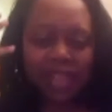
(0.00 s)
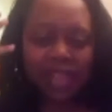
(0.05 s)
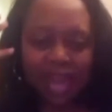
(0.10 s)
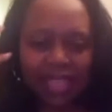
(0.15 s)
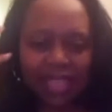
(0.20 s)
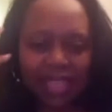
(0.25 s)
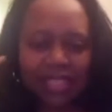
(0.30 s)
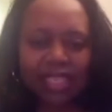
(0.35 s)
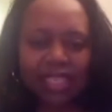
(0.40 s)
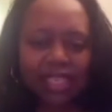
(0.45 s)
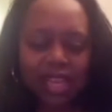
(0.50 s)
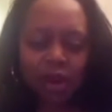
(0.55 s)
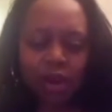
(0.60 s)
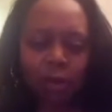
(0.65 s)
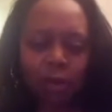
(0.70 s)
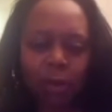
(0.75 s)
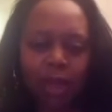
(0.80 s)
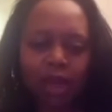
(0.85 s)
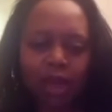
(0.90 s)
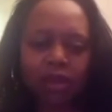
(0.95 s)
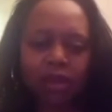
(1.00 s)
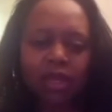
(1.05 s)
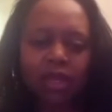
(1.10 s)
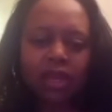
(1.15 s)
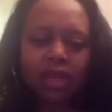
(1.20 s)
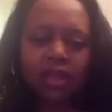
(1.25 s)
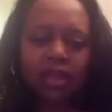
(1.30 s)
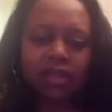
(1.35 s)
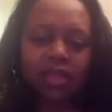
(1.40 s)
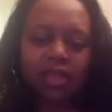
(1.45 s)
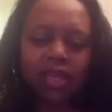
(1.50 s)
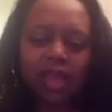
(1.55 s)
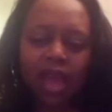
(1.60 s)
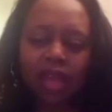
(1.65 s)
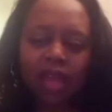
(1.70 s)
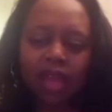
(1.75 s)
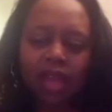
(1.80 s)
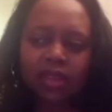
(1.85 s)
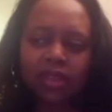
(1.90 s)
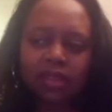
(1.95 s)
that I did care about,
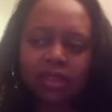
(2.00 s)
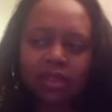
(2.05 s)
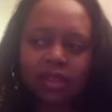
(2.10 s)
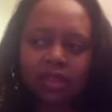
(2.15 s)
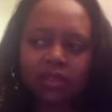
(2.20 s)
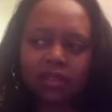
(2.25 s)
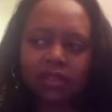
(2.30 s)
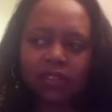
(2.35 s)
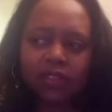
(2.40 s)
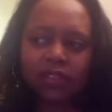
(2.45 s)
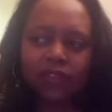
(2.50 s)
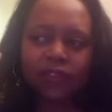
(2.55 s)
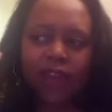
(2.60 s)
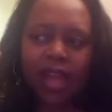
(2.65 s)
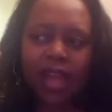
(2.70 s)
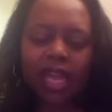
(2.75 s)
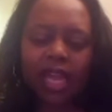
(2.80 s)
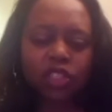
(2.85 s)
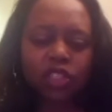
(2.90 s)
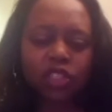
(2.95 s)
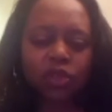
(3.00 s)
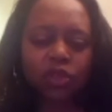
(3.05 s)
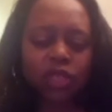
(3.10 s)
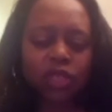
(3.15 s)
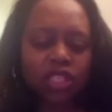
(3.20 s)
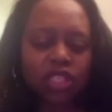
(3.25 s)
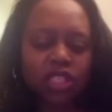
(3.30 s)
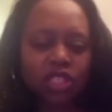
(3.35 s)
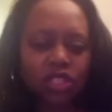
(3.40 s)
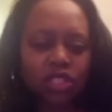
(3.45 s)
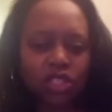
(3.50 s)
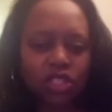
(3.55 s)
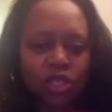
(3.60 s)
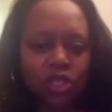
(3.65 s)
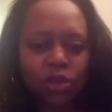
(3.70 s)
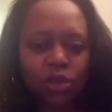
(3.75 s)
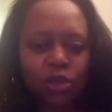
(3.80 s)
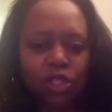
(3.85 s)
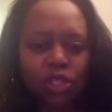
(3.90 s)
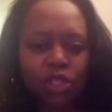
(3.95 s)
the financial
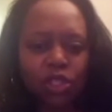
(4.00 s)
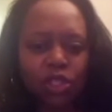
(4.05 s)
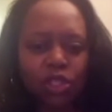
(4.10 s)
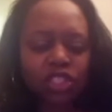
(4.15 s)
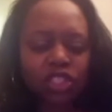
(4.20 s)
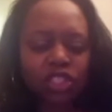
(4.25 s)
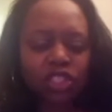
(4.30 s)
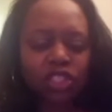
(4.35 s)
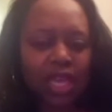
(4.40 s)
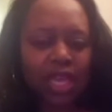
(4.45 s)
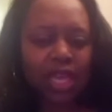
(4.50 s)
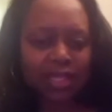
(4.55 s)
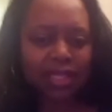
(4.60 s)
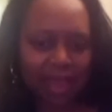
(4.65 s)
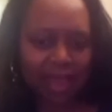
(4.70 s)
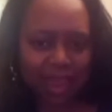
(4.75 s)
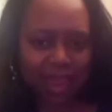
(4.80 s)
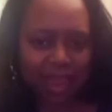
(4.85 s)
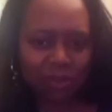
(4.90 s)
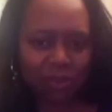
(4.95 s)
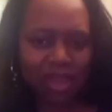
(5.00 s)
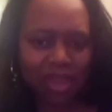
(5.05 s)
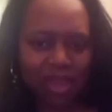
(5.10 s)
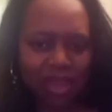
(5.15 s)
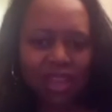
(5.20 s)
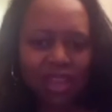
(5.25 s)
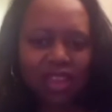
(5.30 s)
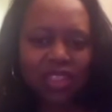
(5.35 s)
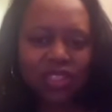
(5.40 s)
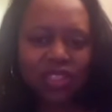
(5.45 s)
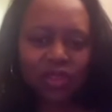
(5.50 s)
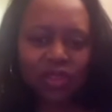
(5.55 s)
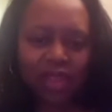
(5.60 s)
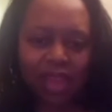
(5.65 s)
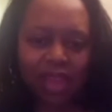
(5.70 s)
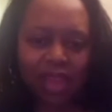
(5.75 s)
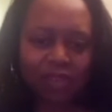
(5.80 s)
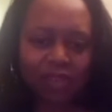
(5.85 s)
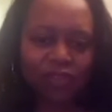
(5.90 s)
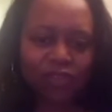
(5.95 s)
institution chess game, so they
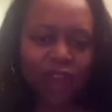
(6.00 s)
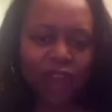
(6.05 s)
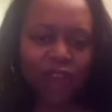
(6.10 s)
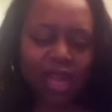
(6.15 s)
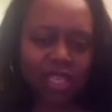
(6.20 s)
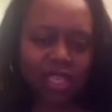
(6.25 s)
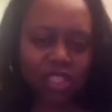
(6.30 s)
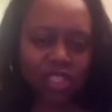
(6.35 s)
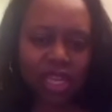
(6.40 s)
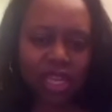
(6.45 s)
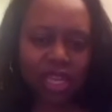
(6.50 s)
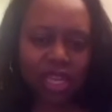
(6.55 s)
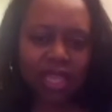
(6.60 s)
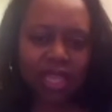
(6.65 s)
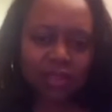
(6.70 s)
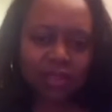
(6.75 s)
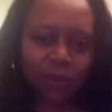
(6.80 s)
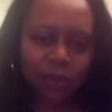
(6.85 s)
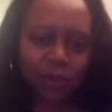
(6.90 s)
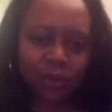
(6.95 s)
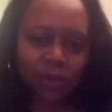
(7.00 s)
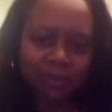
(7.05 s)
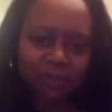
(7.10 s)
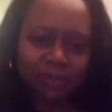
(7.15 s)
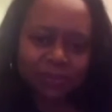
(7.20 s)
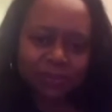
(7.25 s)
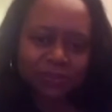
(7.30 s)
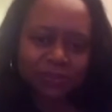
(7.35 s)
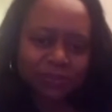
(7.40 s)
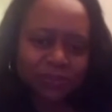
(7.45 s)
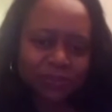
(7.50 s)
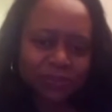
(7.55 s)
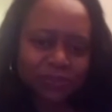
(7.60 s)
have a fighting chance to win.